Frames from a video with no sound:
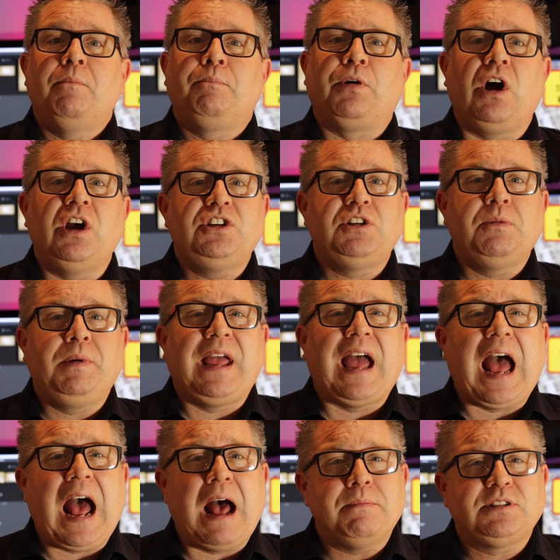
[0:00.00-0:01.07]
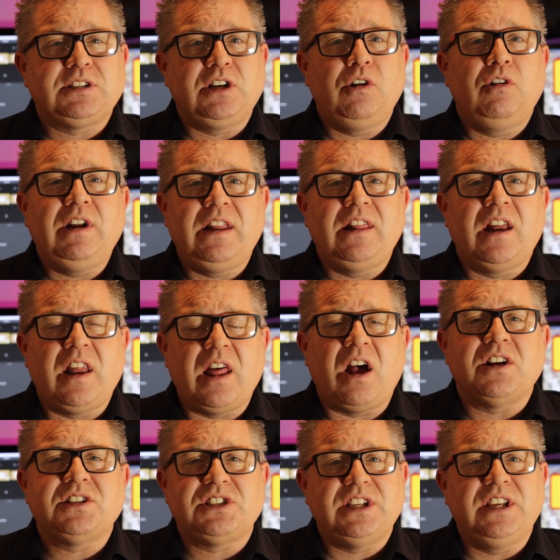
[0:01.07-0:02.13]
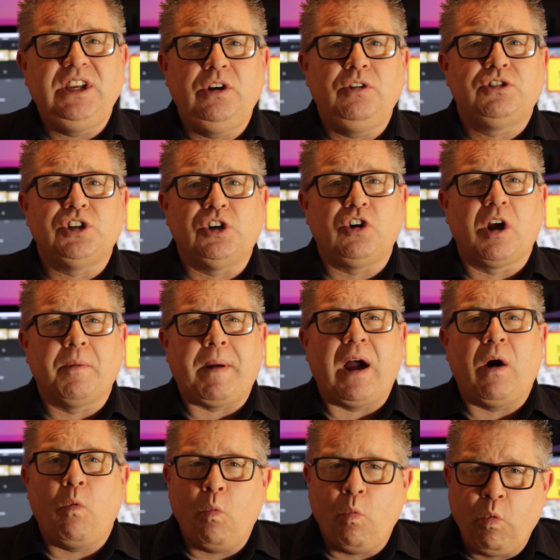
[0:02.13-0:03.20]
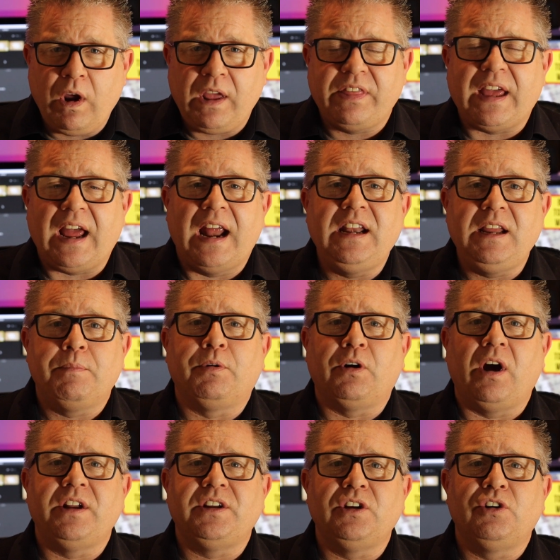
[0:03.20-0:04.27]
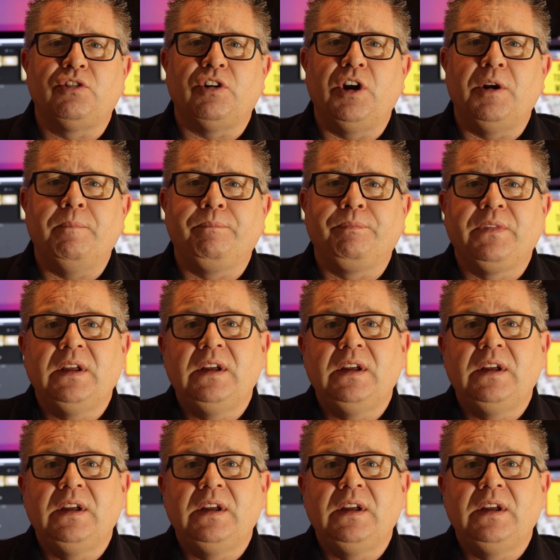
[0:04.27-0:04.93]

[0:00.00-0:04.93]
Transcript: Price should be absolutely the last thing you talk about with any bride and groom.